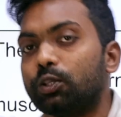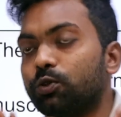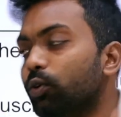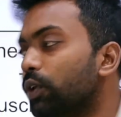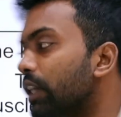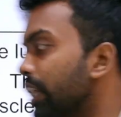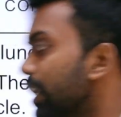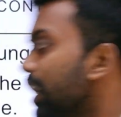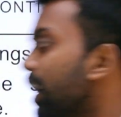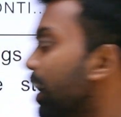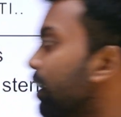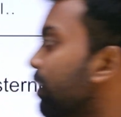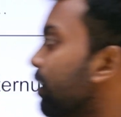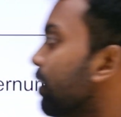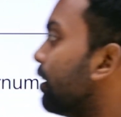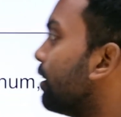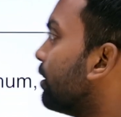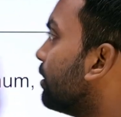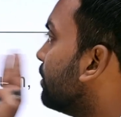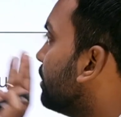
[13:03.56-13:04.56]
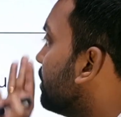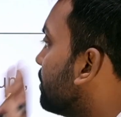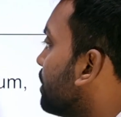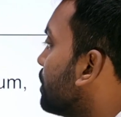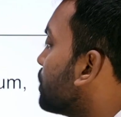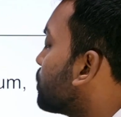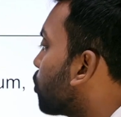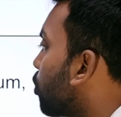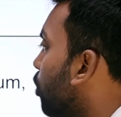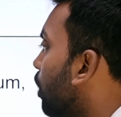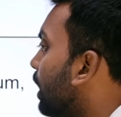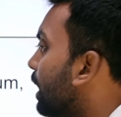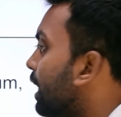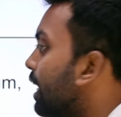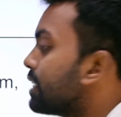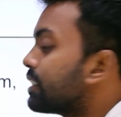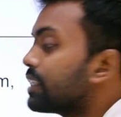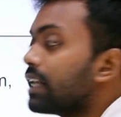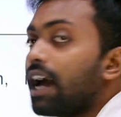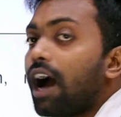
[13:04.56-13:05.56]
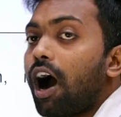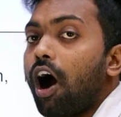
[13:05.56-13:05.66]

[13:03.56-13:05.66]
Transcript: so here this is called as